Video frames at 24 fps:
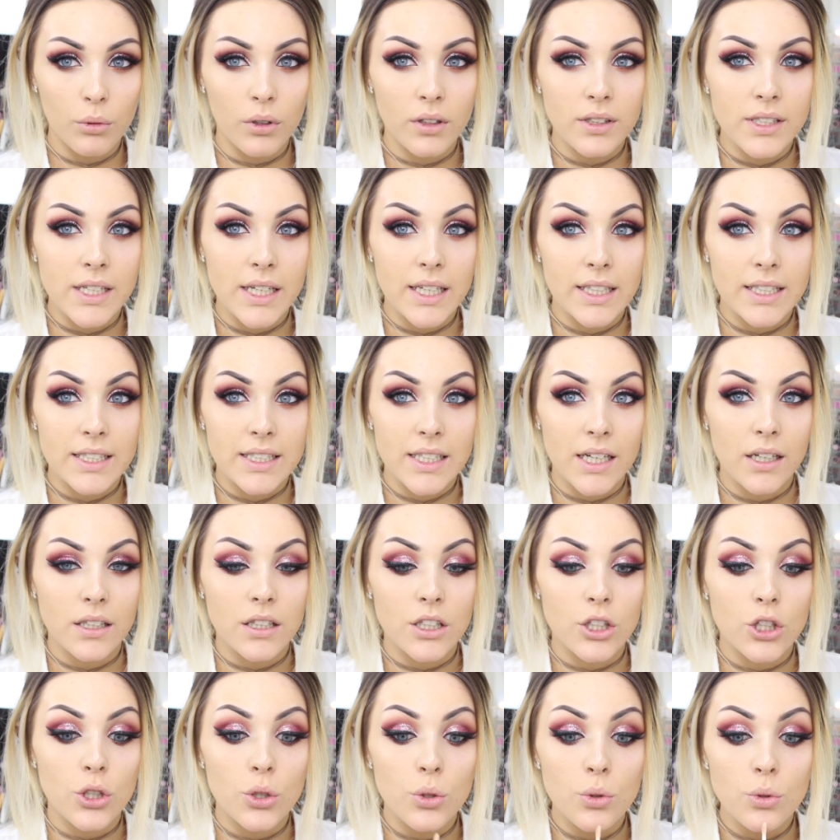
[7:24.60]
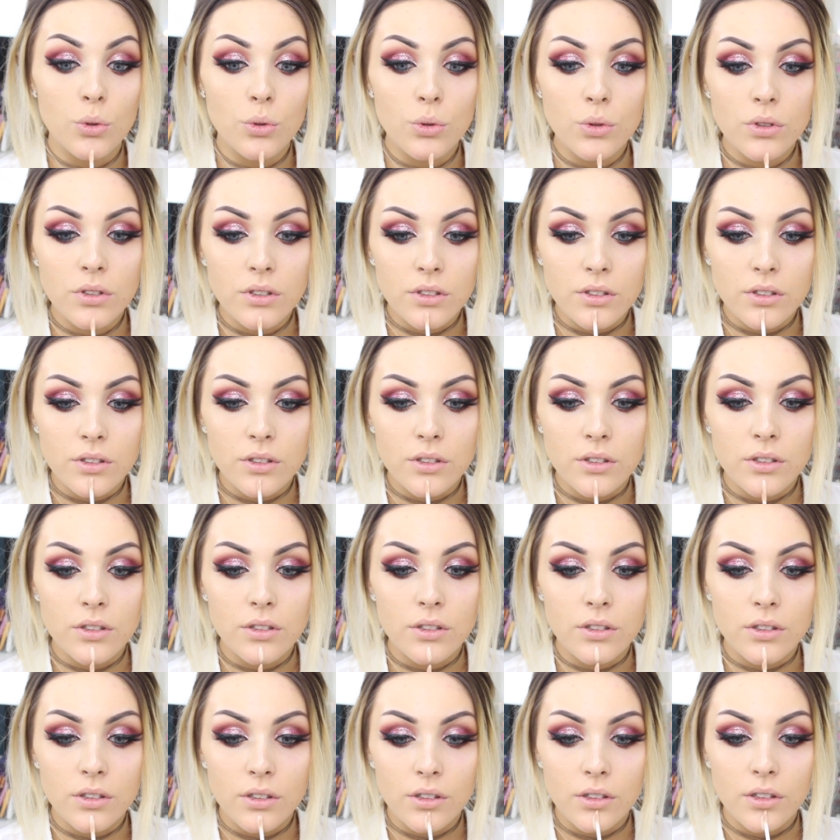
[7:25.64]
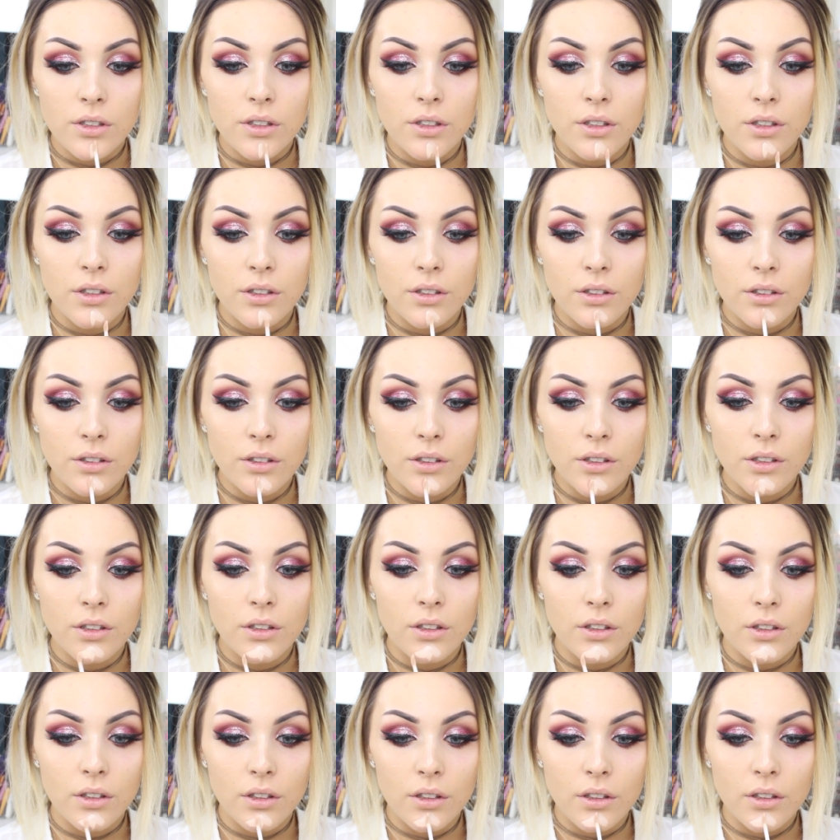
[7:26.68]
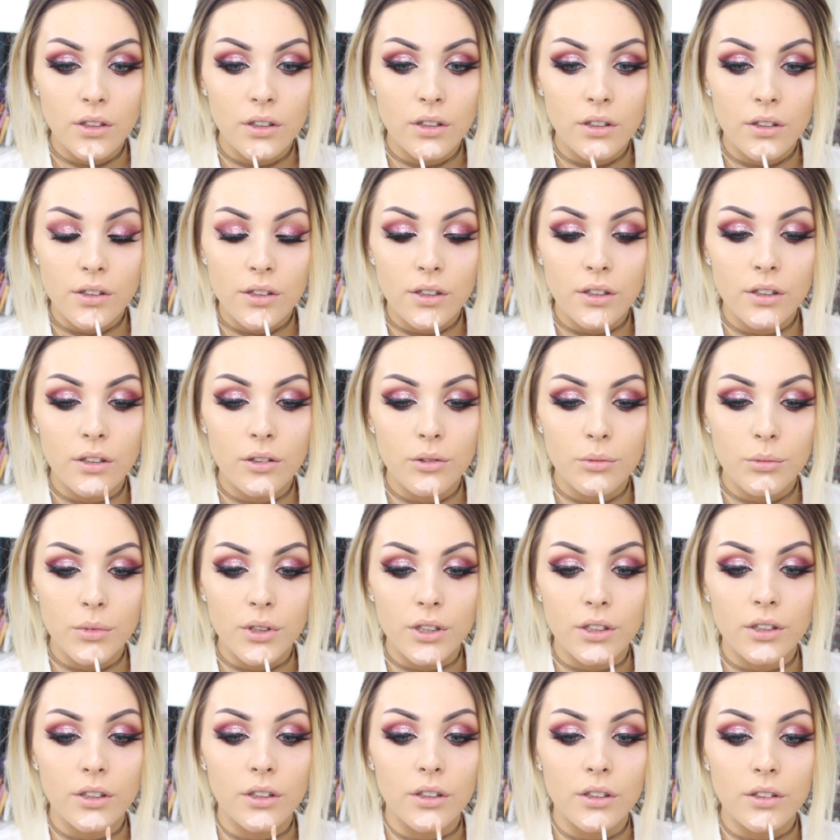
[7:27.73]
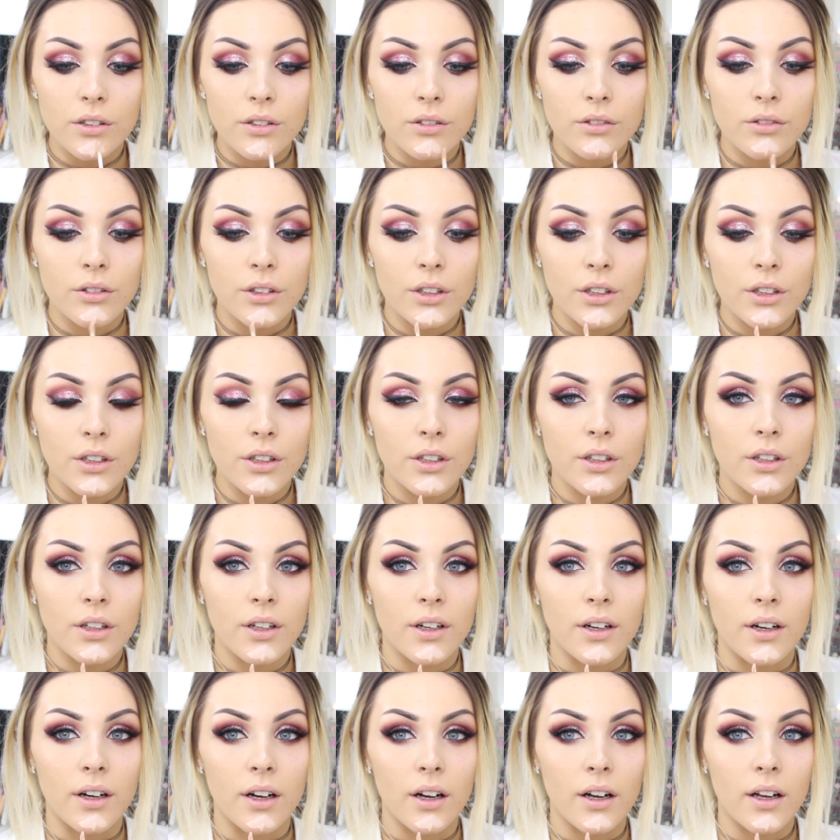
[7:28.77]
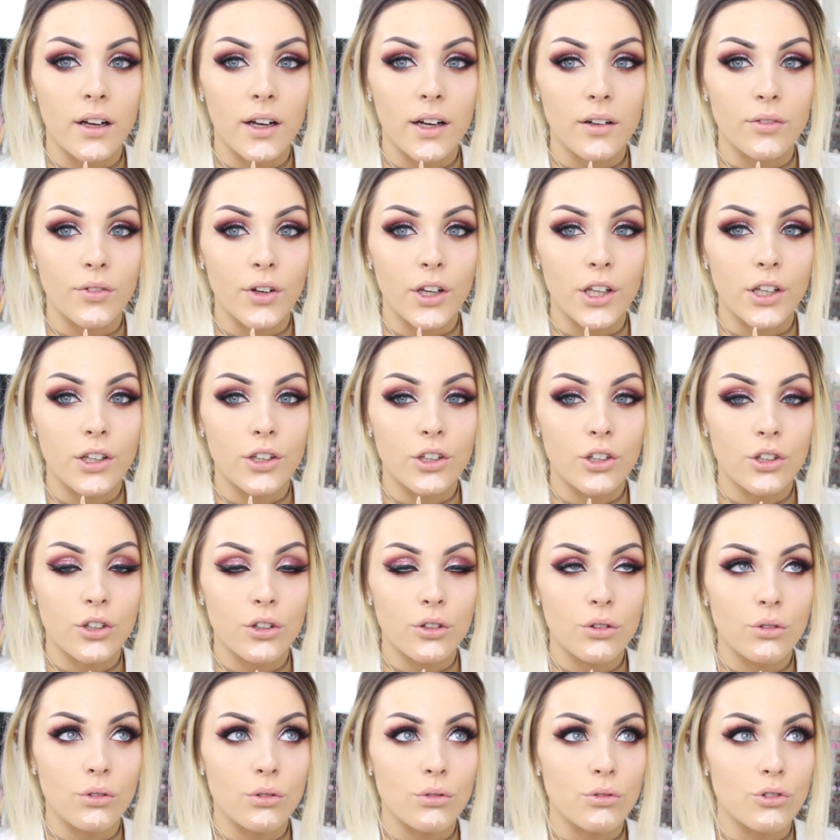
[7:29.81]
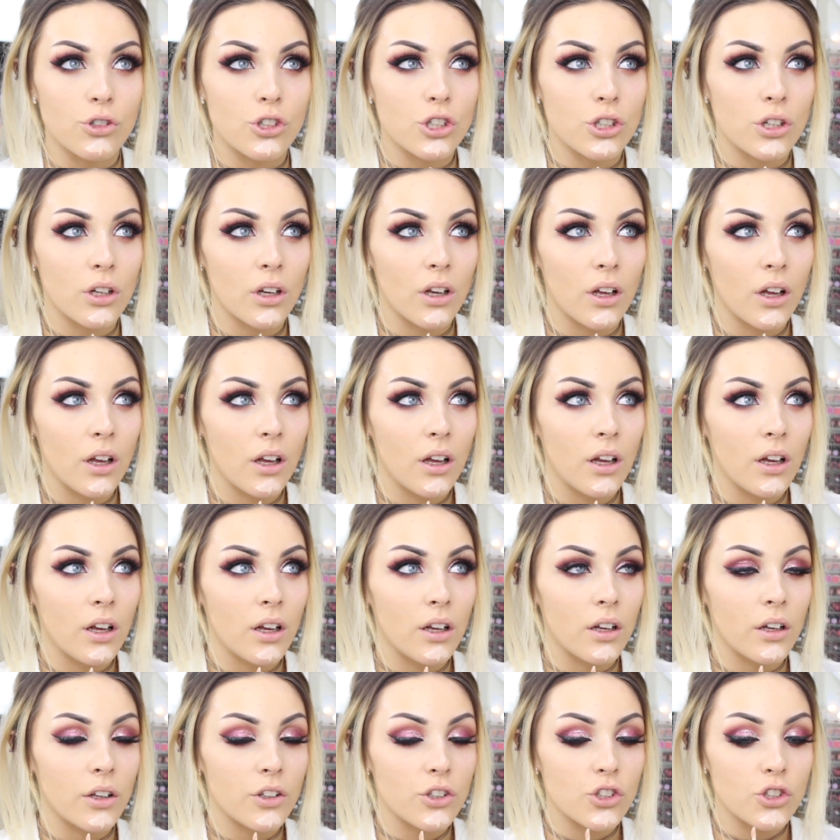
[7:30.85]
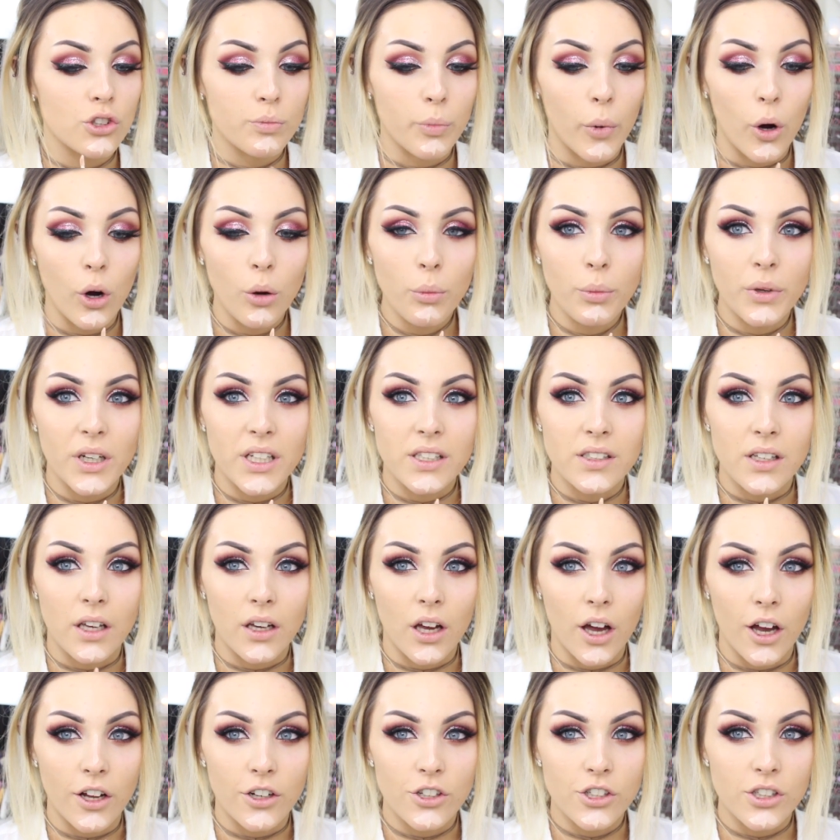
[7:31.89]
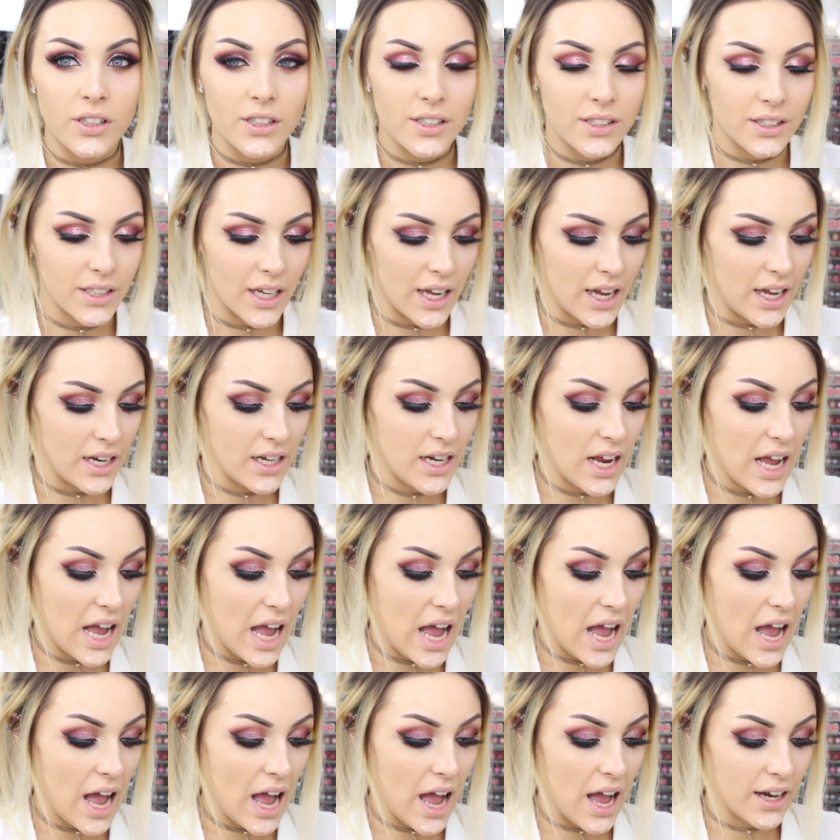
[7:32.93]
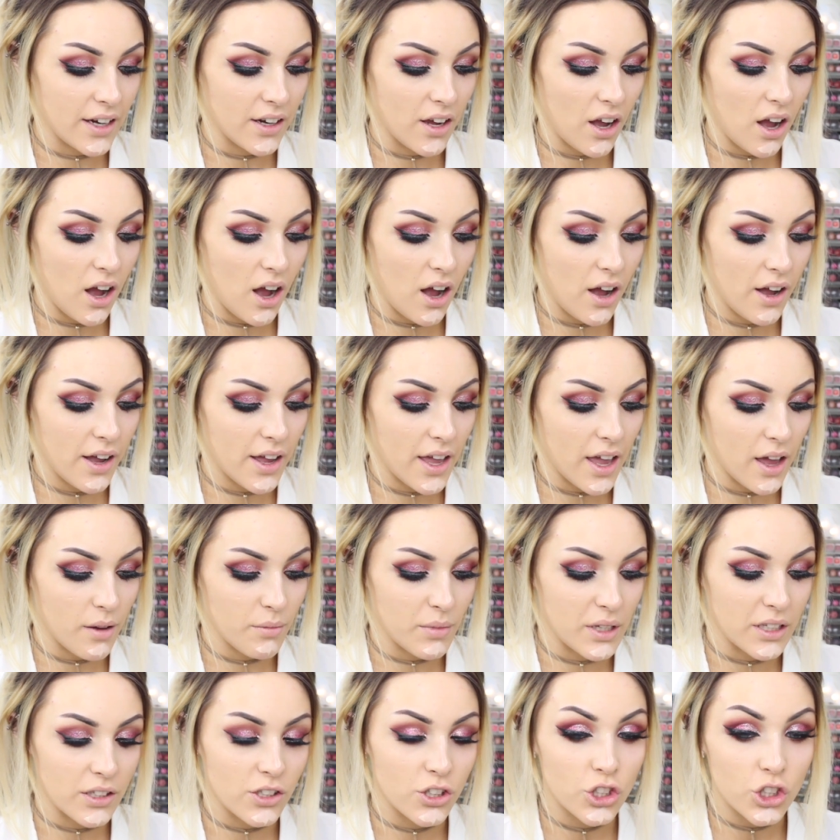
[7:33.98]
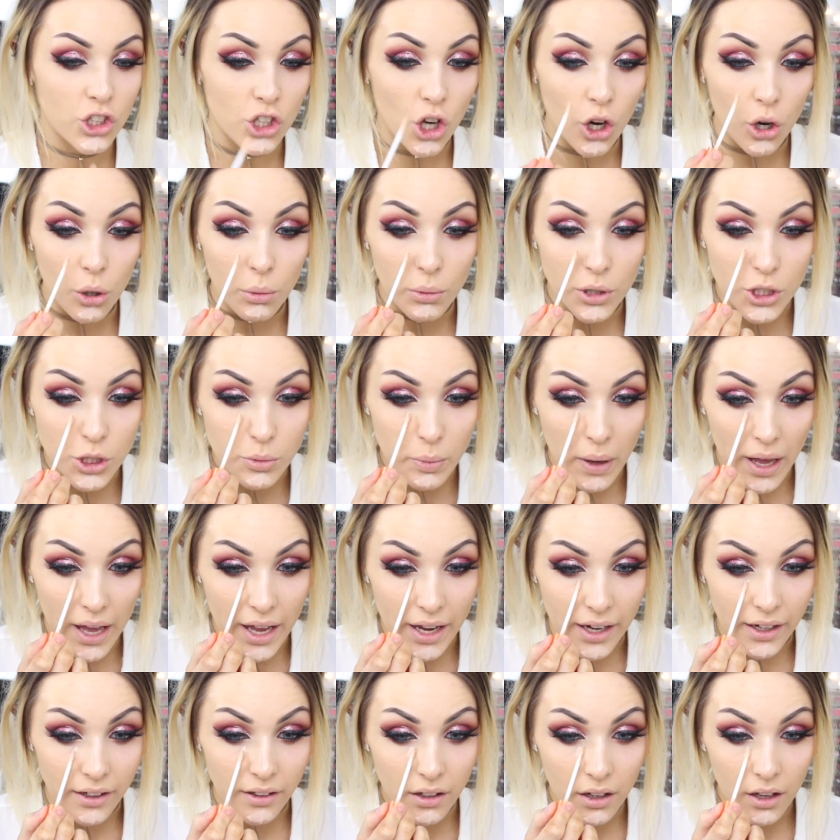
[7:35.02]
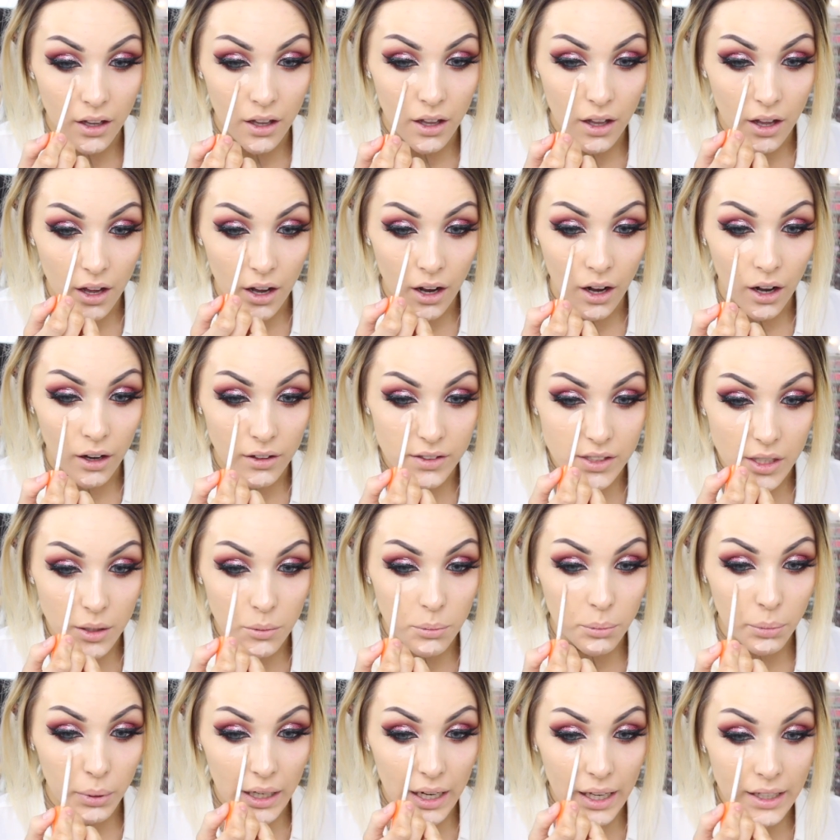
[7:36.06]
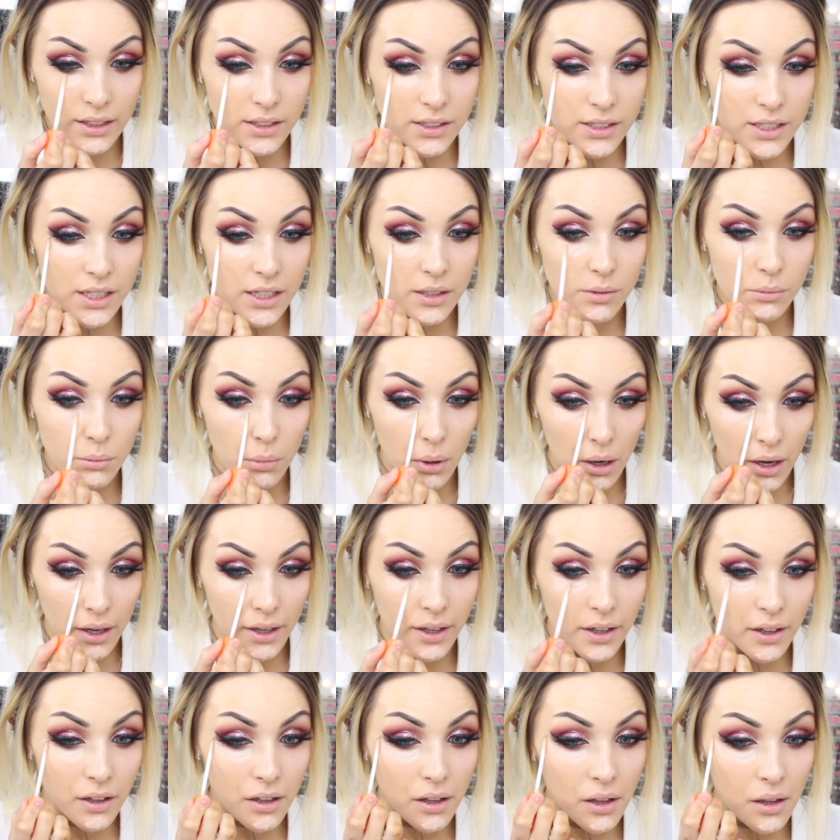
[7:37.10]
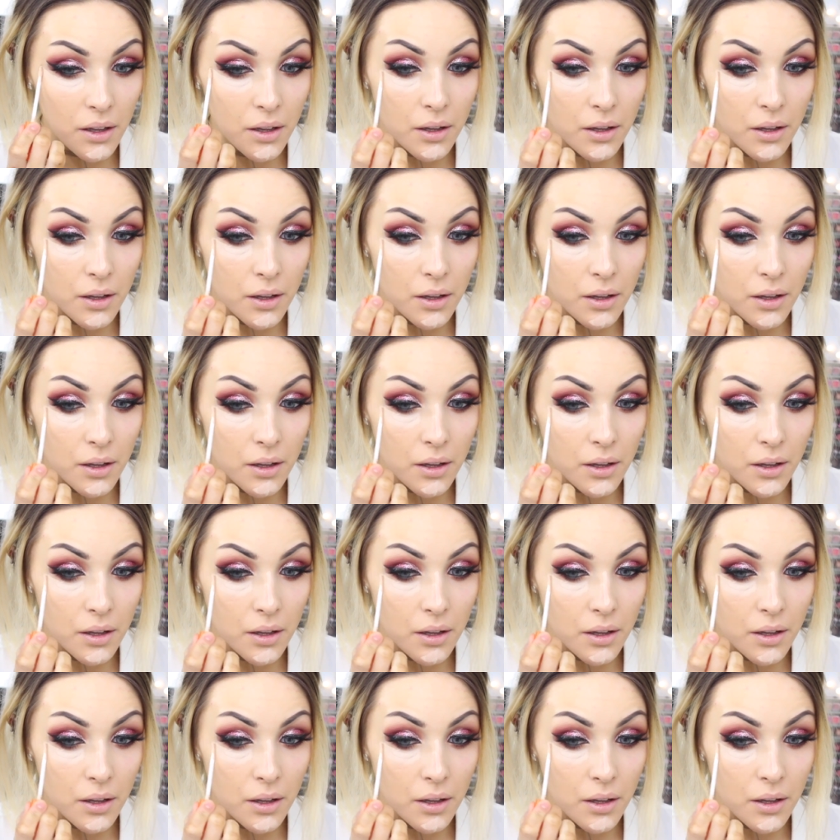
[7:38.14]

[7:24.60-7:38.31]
I'm taking this down the nose here. Oh my god, right here I have a huge spot, but it's like under the skin and I am in so much pain. I was like blending my